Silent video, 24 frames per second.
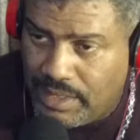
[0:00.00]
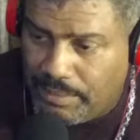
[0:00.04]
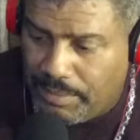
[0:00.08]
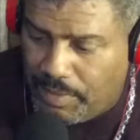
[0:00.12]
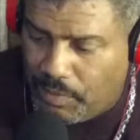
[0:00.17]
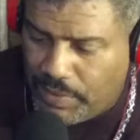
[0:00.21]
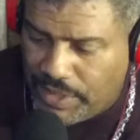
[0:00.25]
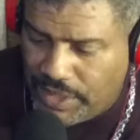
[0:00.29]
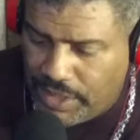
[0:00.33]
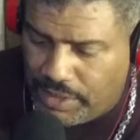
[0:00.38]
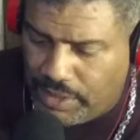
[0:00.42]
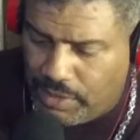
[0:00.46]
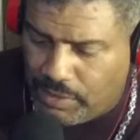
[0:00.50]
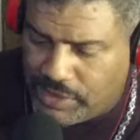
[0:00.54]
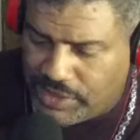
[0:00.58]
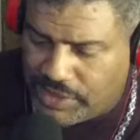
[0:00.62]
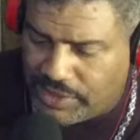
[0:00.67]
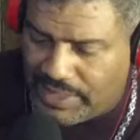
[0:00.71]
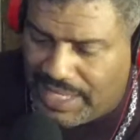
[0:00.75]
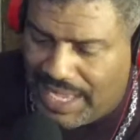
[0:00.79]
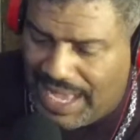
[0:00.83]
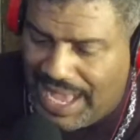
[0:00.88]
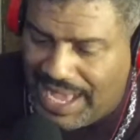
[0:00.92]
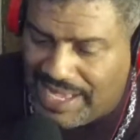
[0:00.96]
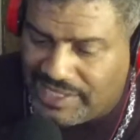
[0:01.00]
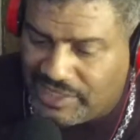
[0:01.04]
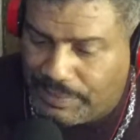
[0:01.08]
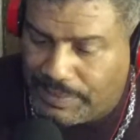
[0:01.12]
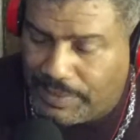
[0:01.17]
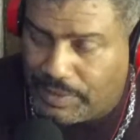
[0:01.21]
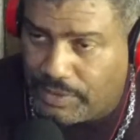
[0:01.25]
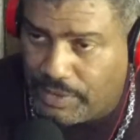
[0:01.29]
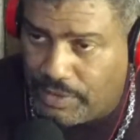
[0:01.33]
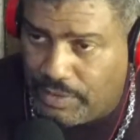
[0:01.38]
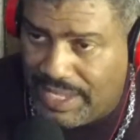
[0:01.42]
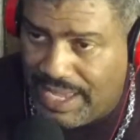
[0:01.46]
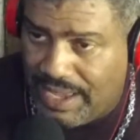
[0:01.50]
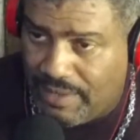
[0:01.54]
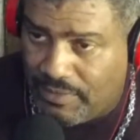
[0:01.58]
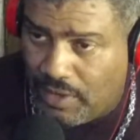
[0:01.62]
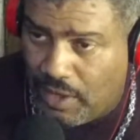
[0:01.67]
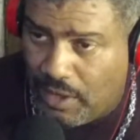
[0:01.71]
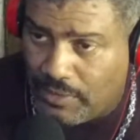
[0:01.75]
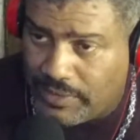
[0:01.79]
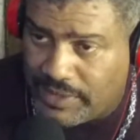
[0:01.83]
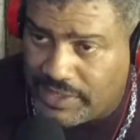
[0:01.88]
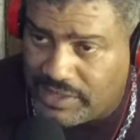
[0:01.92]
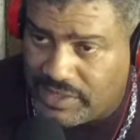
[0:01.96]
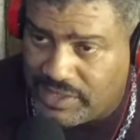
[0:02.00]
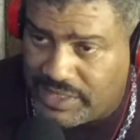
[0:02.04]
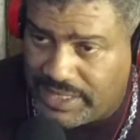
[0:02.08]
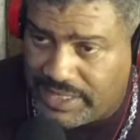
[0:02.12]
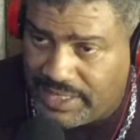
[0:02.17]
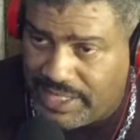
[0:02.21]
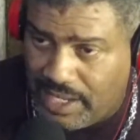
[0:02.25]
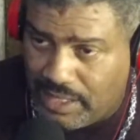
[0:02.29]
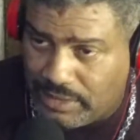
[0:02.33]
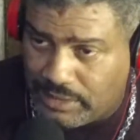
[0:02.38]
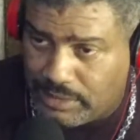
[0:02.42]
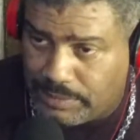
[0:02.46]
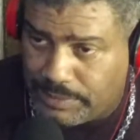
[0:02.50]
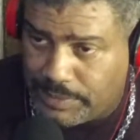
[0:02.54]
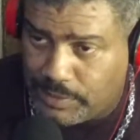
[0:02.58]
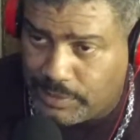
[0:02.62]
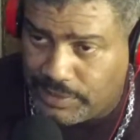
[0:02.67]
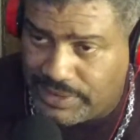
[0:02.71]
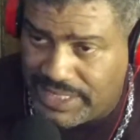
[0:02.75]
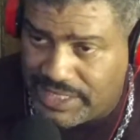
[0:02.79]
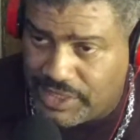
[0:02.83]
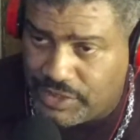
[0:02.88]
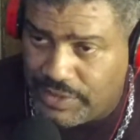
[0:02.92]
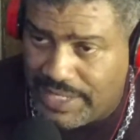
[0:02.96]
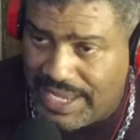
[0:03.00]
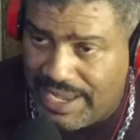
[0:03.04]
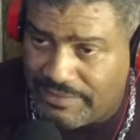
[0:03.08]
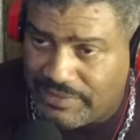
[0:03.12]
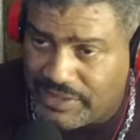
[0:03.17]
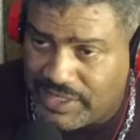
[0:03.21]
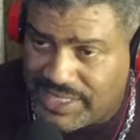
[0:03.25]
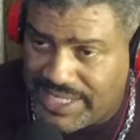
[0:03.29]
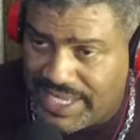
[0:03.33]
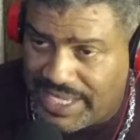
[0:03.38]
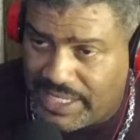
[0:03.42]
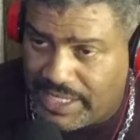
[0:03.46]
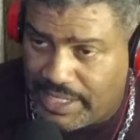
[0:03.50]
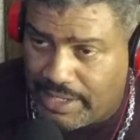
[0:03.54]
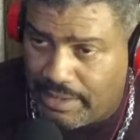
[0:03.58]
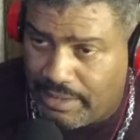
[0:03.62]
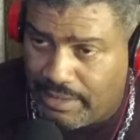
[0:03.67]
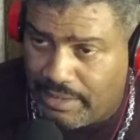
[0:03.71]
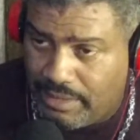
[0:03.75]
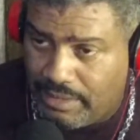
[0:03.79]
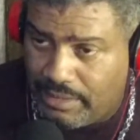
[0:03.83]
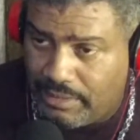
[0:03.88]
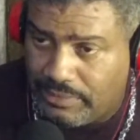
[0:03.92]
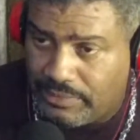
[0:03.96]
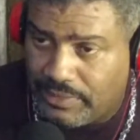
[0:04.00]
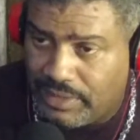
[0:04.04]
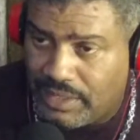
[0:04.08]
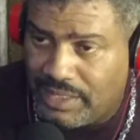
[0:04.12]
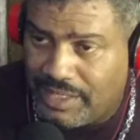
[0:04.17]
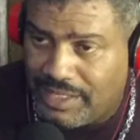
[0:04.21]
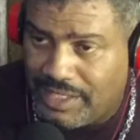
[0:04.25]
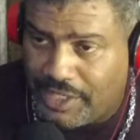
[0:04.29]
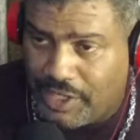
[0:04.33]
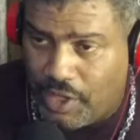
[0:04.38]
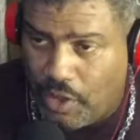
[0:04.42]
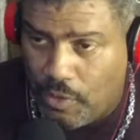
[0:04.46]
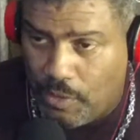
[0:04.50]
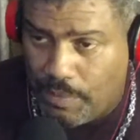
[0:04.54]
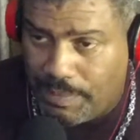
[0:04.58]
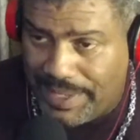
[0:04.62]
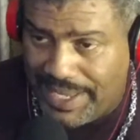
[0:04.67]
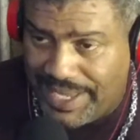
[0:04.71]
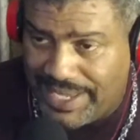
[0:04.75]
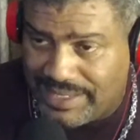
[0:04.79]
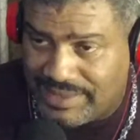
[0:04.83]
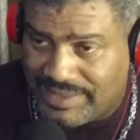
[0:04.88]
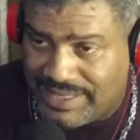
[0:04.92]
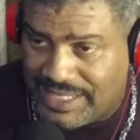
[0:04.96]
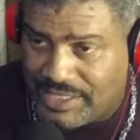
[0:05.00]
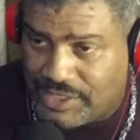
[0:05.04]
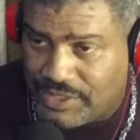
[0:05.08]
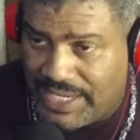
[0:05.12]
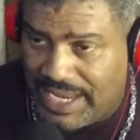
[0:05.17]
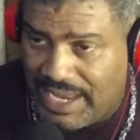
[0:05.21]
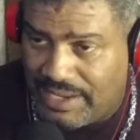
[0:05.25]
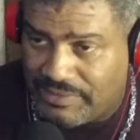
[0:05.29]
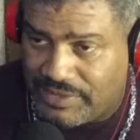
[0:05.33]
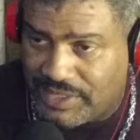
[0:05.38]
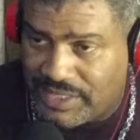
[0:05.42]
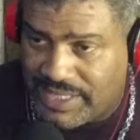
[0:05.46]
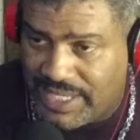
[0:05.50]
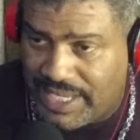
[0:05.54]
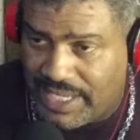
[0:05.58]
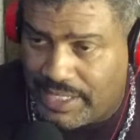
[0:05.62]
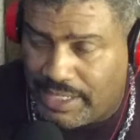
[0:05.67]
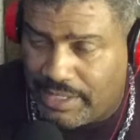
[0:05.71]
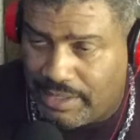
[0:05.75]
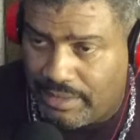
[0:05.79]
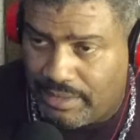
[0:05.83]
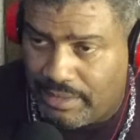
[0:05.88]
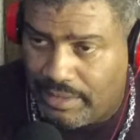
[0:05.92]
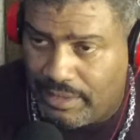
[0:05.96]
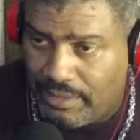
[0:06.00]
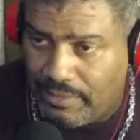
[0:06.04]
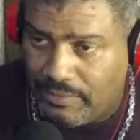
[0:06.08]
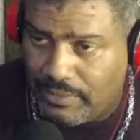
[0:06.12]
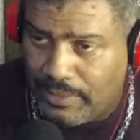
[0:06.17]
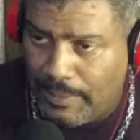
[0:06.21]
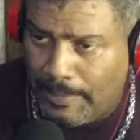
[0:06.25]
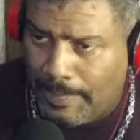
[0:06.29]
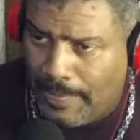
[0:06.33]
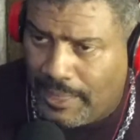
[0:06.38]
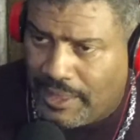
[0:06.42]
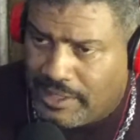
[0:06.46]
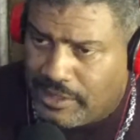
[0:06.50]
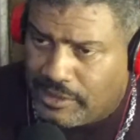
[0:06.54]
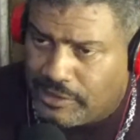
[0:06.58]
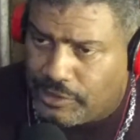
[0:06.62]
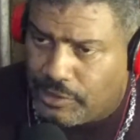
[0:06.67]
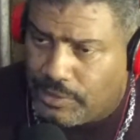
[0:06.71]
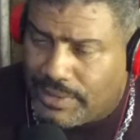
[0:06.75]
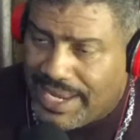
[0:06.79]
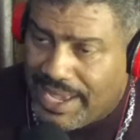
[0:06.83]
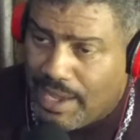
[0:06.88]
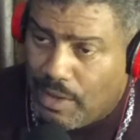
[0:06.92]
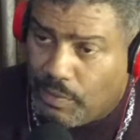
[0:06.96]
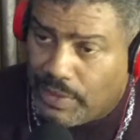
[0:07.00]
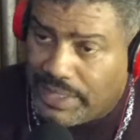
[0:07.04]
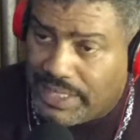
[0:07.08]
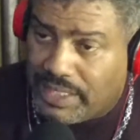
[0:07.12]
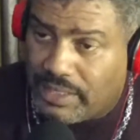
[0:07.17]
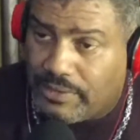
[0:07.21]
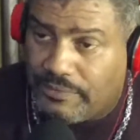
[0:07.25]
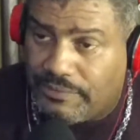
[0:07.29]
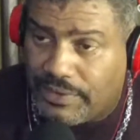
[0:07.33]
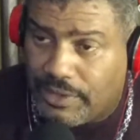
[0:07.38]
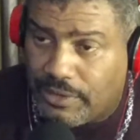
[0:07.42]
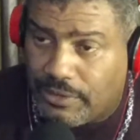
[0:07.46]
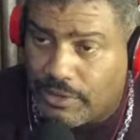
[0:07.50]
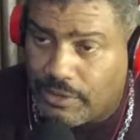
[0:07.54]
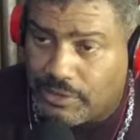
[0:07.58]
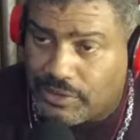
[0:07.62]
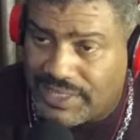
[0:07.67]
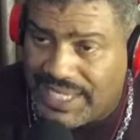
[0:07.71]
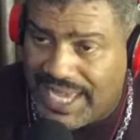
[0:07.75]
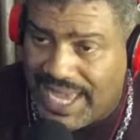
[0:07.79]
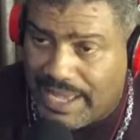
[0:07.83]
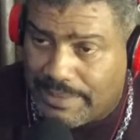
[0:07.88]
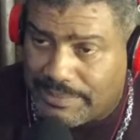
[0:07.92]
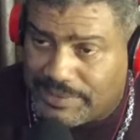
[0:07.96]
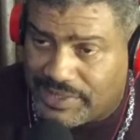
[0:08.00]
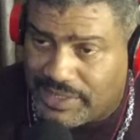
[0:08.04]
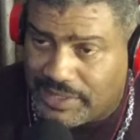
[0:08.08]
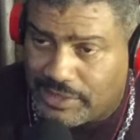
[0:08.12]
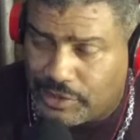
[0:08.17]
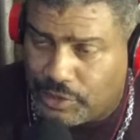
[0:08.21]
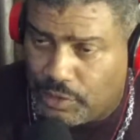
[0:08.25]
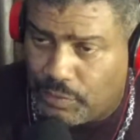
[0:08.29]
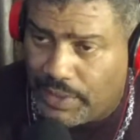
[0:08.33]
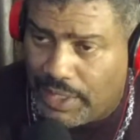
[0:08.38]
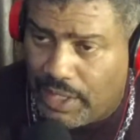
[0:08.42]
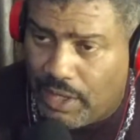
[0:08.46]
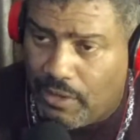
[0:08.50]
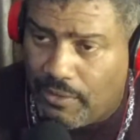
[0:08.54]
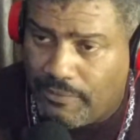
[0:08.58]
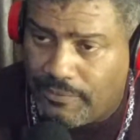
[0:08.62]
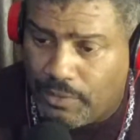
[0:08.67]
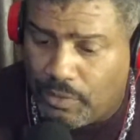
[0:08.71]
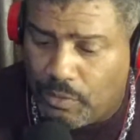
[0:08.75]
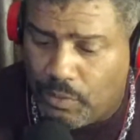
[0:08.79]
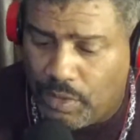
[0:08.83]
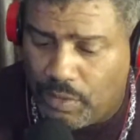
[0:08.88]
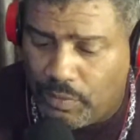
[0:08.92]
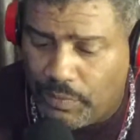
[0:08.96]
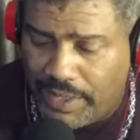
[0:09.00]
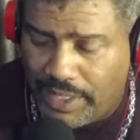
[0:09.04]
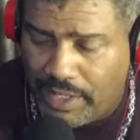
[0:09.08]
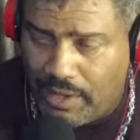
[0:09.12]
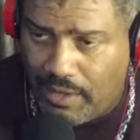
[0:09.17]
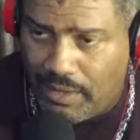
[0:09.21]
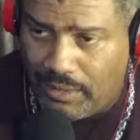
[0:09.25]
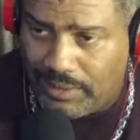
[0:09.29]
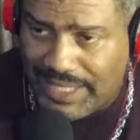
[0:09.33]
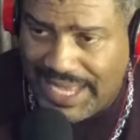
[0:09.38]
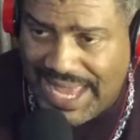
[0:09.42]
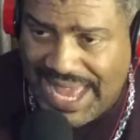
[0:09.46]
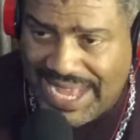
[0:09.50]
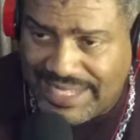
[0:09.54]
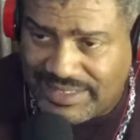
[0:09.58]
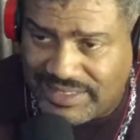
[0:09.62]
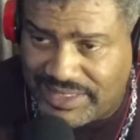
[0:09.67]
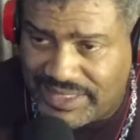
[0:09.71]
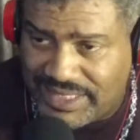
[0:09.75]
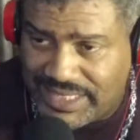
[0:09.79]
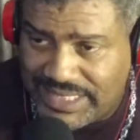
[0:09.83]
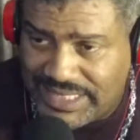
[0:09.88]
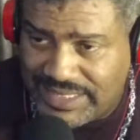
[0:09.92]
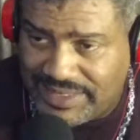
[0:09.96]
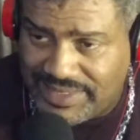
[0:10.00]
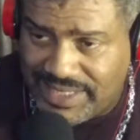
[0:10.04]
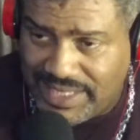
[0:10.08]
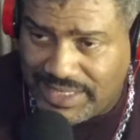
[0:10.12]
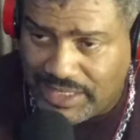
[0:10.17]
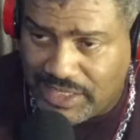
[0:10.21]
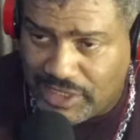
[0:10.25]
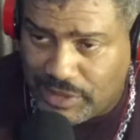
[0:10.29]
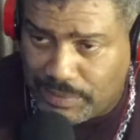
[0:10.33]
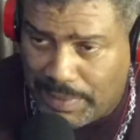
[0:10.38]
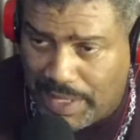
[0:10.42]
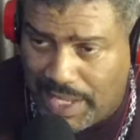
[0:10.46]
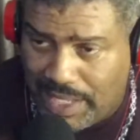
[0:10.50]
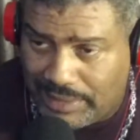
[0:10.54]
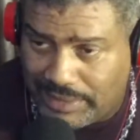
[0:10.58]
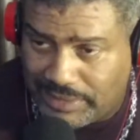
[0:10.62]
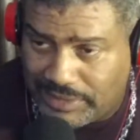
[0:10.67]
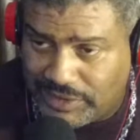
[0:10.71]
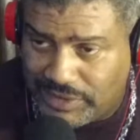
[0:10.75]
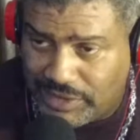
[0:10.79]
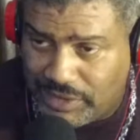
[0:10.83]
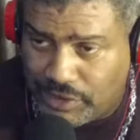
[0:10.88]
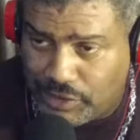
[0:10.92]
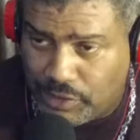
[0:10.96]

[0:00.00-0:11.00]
But when you go to the hospital, you have all these deductibles that you have to take care of, co-pays that you have to take care of. So now we need to fill those gaps in. So we offer what we call an accident and sickness policy.